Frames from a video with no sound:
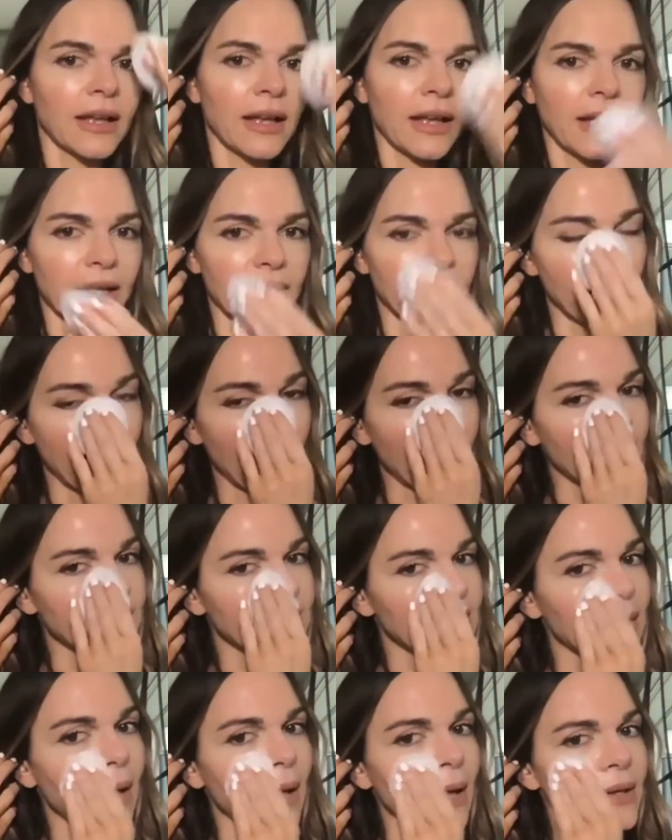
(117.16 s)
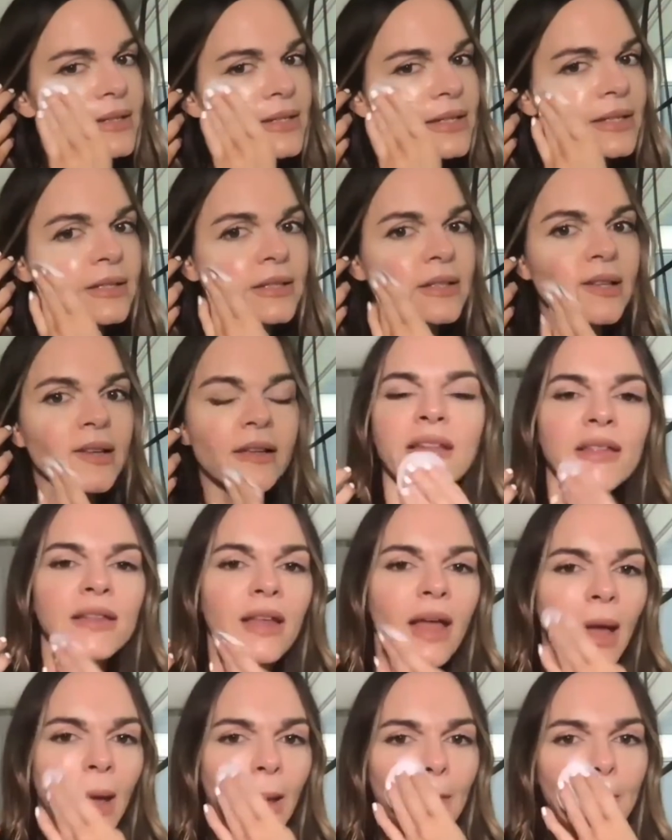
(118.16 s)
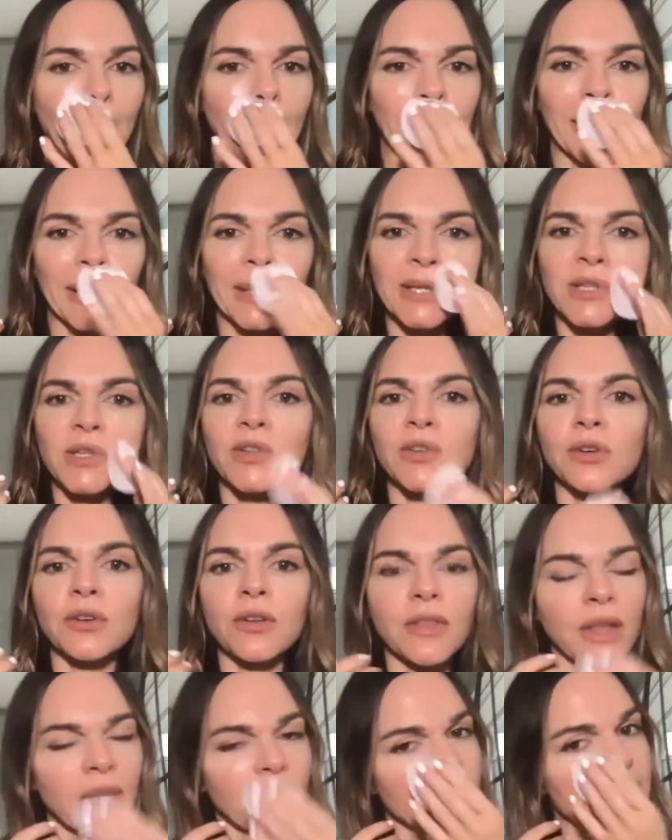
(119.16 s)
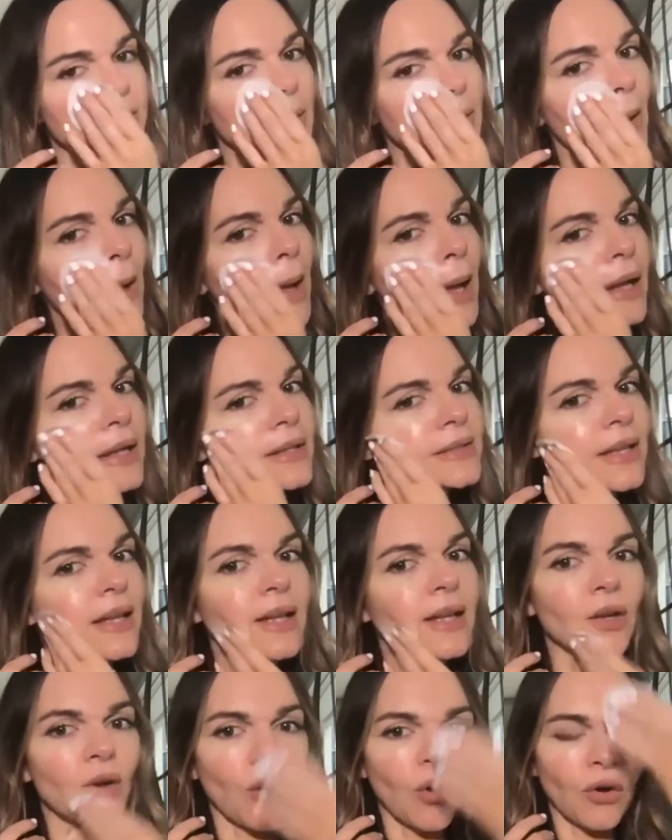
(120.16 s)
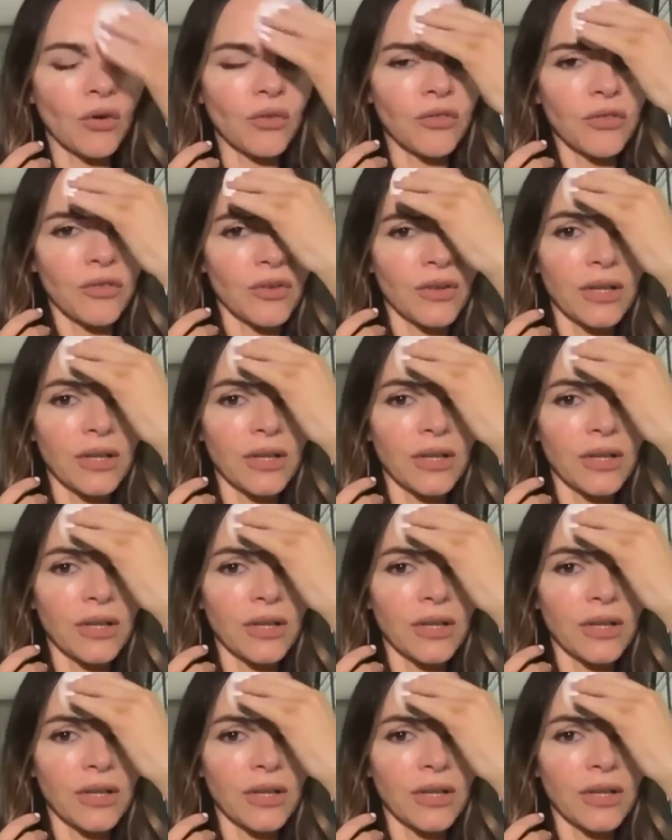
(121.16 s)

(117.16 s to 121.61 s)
and lactic acid. I make sure that I take off